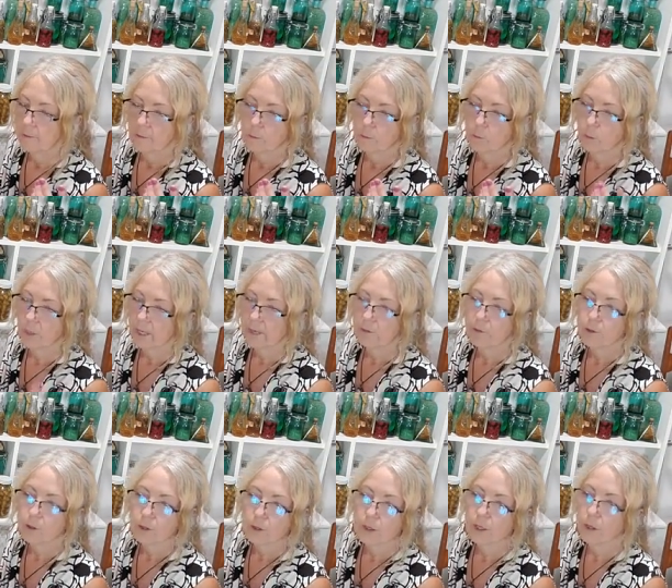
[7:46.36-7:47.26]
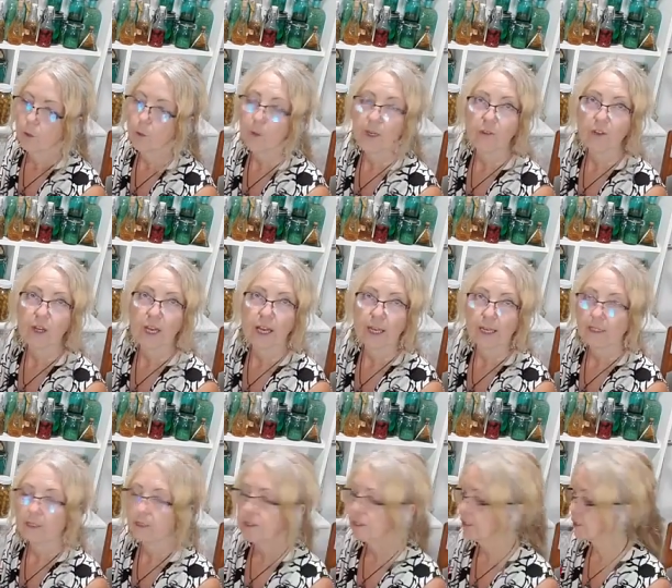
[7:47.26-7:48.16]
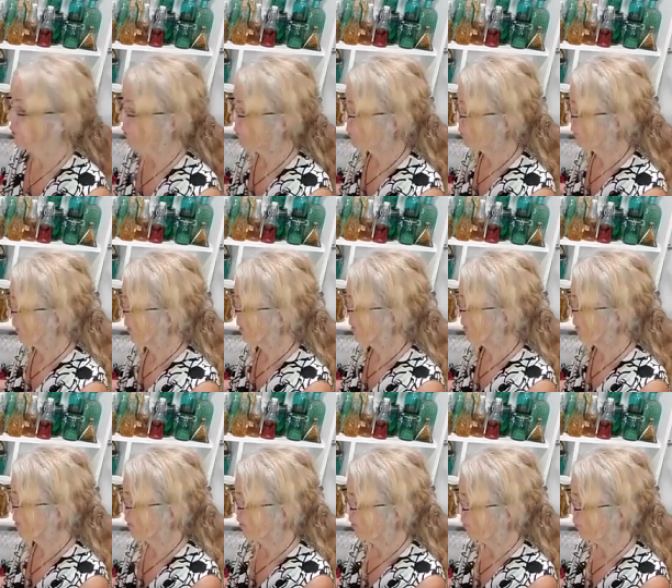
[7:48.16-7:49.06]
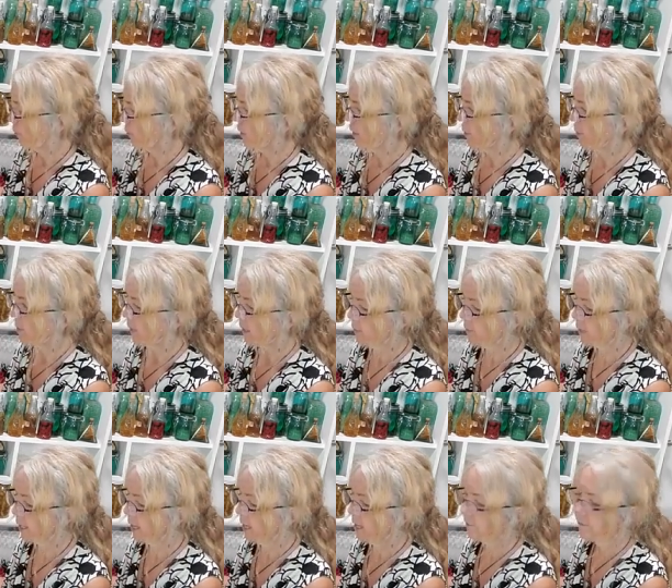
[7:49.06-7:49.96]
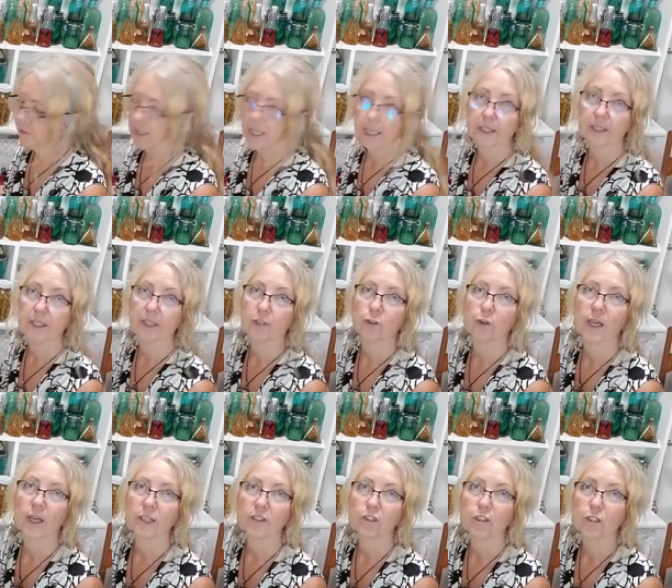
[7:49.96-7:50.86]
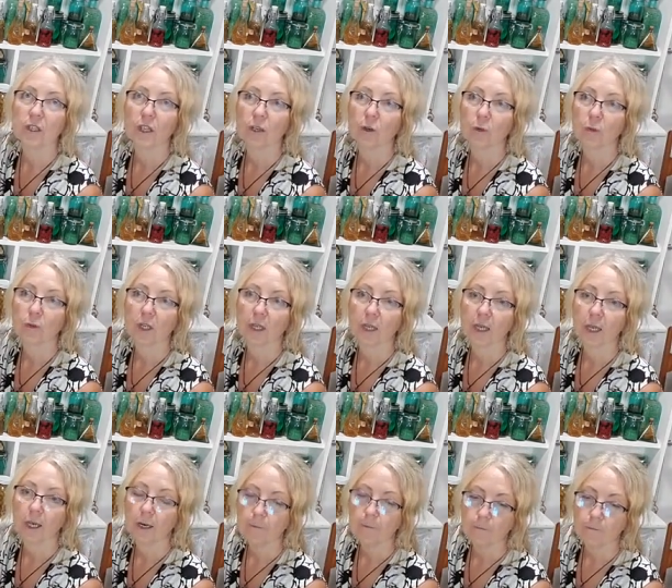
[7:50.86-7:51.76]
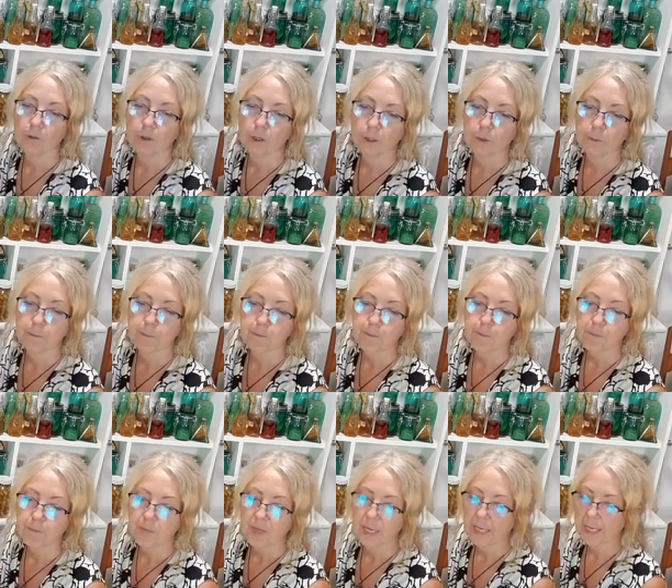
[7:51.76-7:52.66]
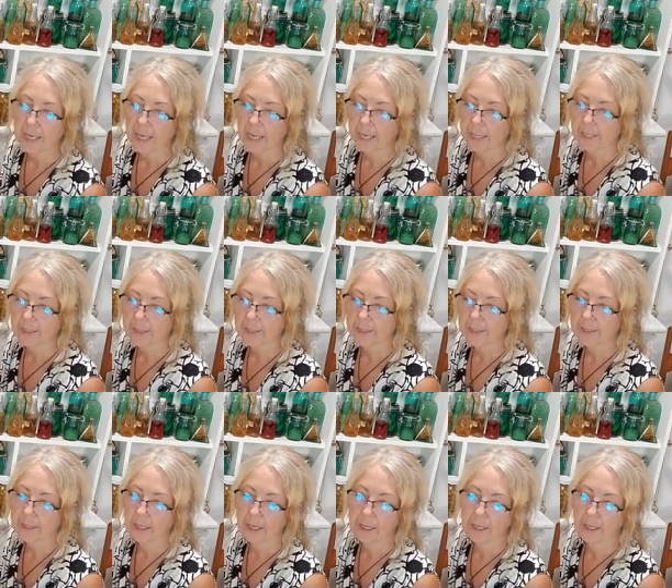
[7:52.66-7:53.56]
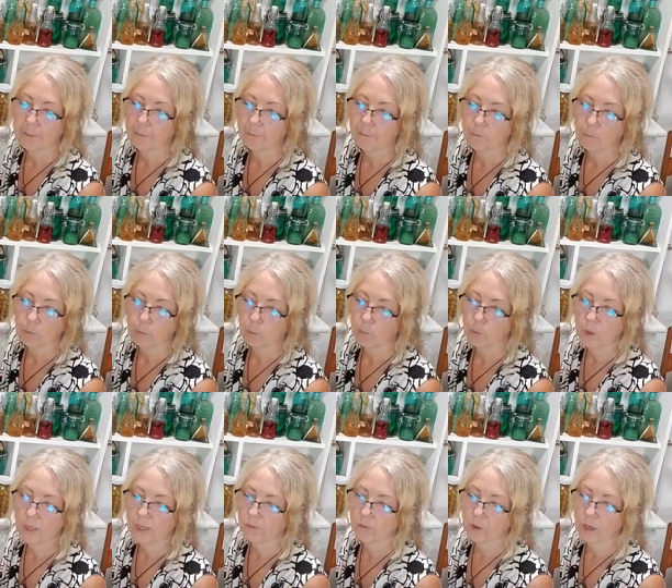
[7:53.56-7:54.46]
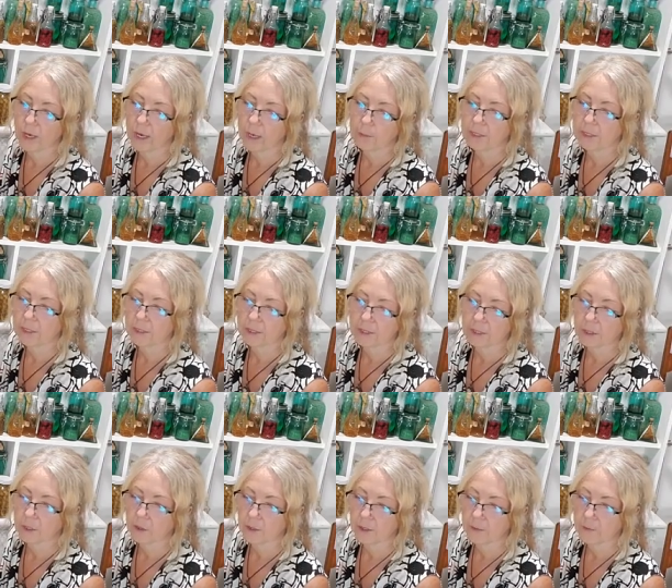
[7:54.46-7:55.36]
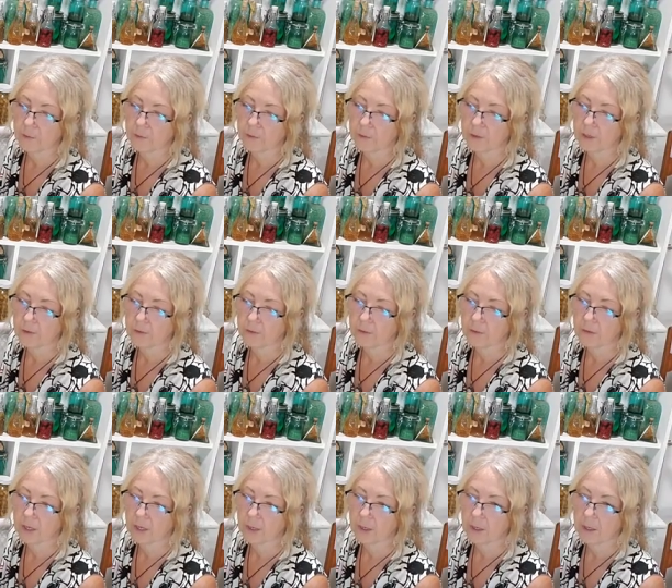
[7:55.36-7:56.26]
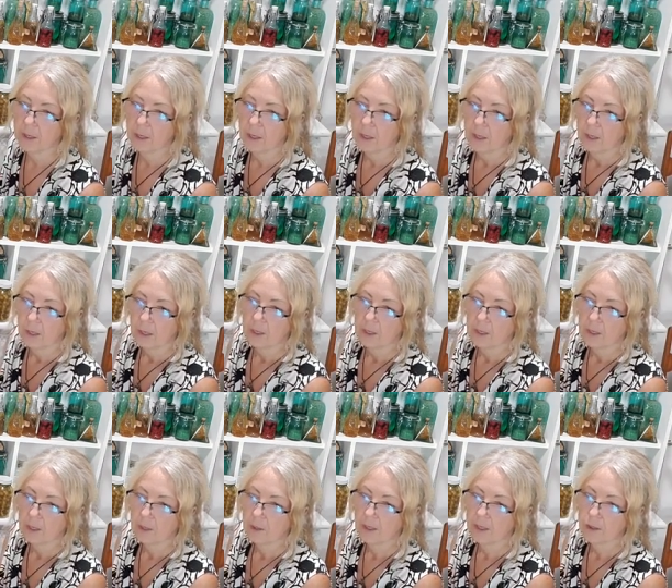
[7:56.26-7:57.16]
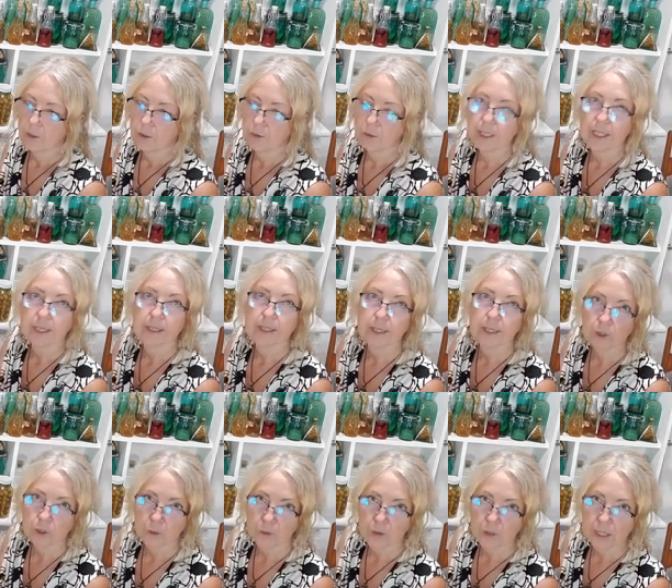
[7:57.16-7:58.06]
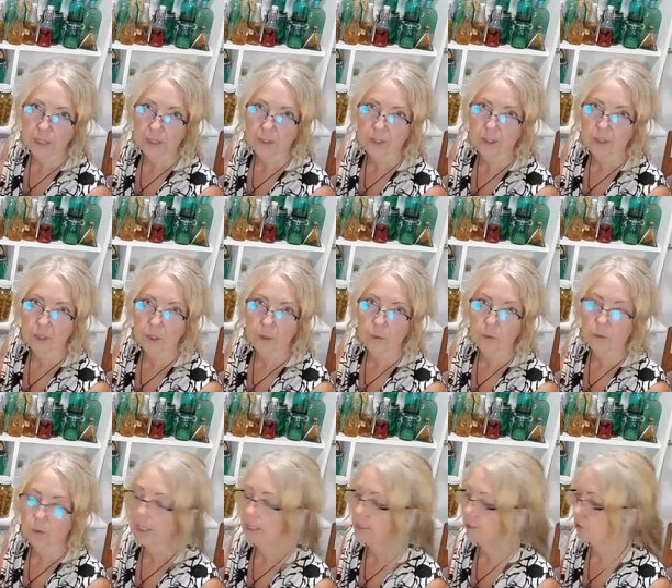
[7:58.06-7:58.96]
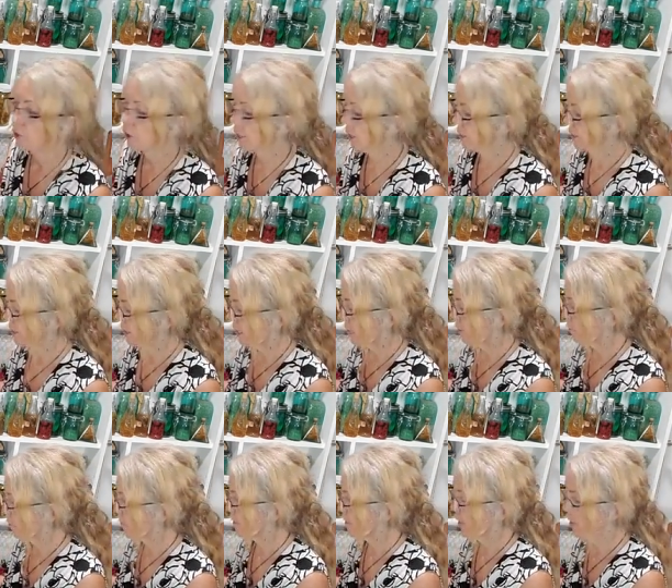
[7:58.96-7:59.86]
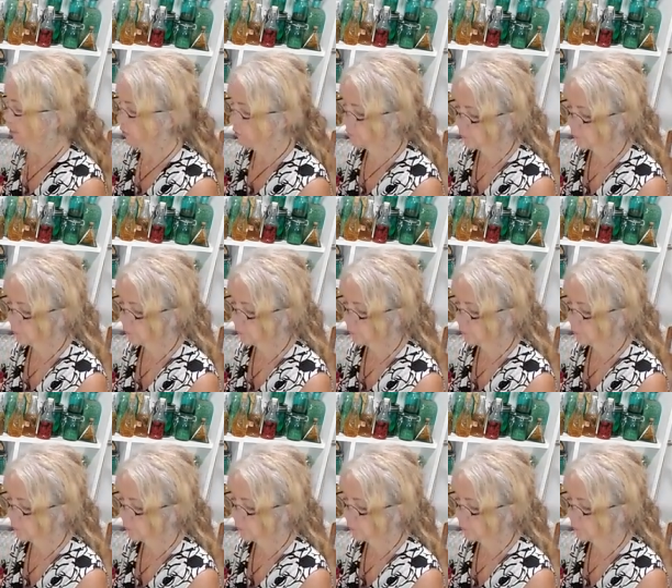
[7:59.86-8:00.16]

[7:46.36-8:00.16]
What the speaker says: whatever ails you, right? So you want to be able to have things in your kitchen that are really helpful in case whatever happens, you know, if you know, I know the essential things don't get shut down, but who